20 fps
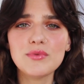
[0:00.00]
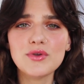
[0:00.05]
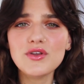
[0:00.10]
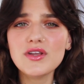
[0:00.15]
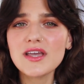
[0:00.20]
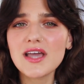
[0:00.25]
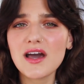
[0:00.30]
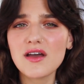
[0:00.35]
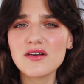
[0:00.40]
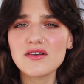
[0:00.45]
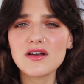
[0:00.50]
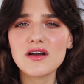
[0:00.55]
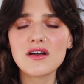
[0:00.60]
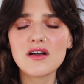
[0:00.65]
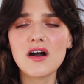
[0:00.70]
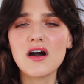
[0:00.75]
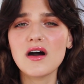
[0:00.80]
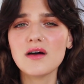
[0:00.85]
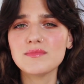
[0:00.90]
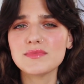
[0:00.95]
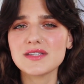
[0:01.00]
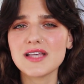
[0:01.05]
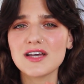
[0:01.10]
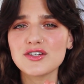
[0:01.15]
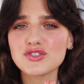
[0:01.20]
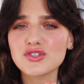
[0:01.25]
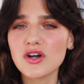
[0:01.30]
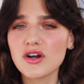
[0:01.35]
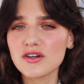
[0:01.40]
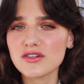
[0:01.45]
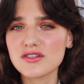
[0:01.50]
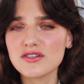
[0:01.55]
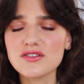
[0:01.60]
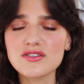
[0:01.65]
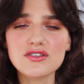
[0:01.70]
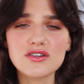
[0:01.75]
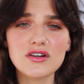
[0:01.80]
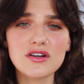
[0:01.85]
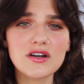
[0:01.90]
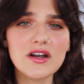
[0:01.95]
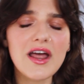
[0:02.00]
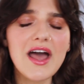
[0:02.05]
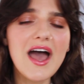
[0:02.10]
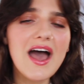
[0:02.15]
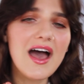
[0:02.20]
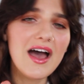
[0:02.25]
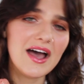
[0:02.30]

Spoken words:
beautycounter.com/CarsonStern.